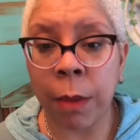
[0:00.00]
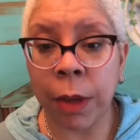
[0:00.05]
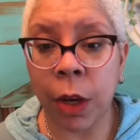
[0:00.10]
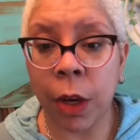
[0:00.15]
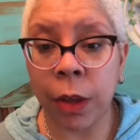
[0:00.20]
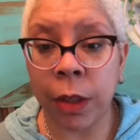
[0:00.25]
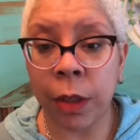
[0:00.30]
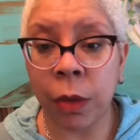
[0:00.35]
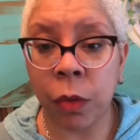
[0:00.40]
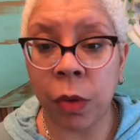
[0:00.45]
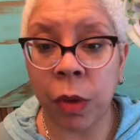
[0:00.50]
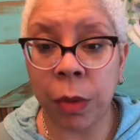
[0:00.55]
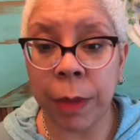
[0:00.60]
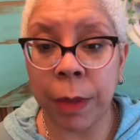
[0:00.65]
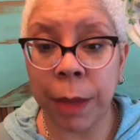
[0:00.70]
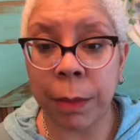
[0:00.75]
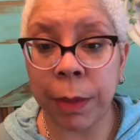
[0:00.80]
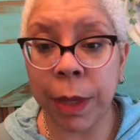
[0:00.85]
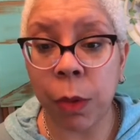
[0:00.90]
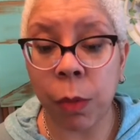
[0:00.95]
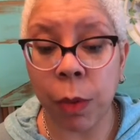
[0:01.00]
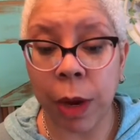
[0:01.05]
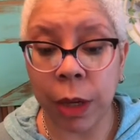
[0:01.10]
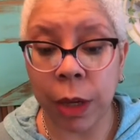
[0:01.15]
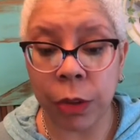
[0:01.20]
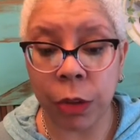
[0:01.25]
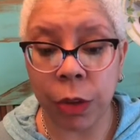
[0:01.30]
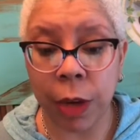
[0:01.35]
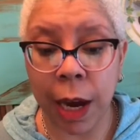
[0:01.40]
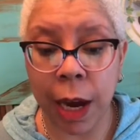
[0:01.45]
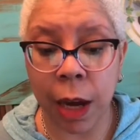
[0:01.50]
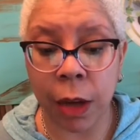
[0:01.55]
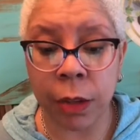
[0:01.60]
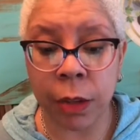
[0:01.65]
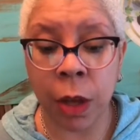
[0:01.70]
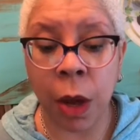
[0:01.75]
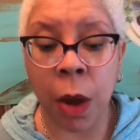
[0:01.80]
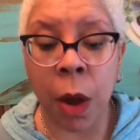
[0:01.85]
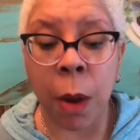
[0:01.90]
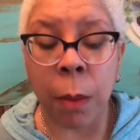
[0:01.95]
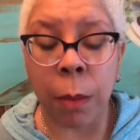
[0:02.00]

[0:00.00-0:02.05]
Coconut oil may be around your house,